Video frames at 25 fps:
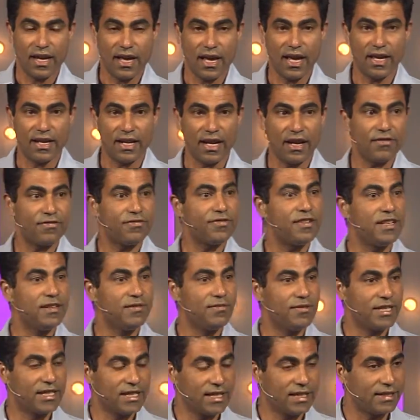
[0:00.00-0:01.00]
And I feel
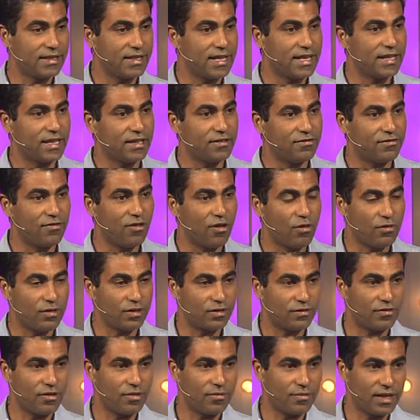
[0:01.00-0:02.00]
we can take it
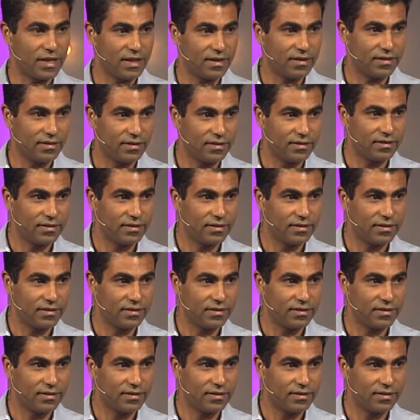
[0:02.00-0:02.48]
forward from here.